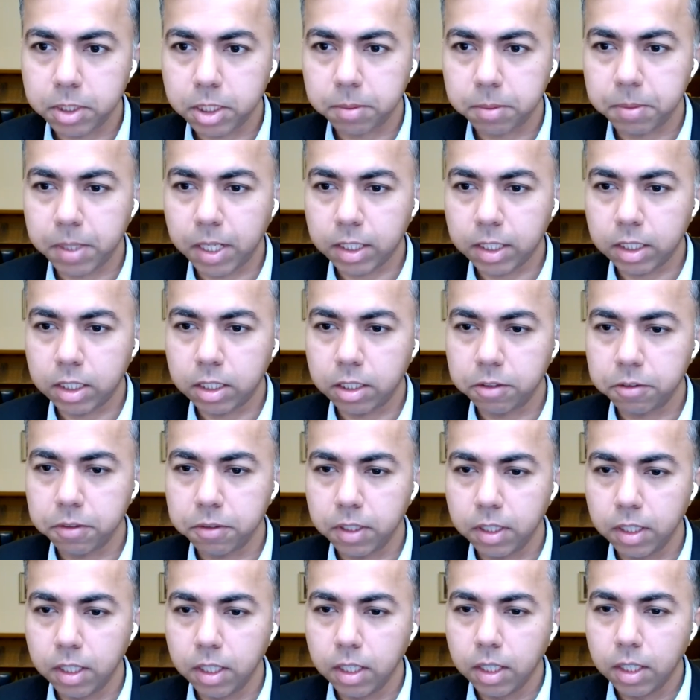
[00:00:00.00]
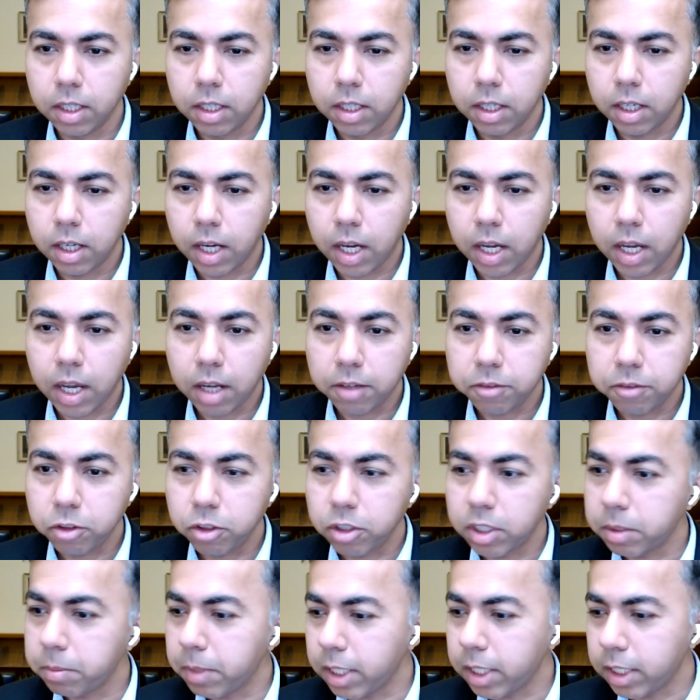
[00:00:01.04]
perspective. I have
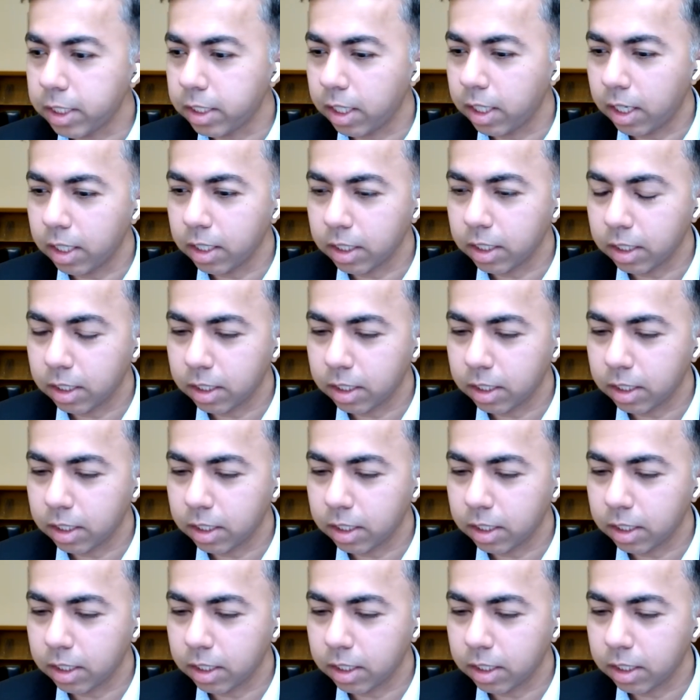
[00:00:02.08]
to admit,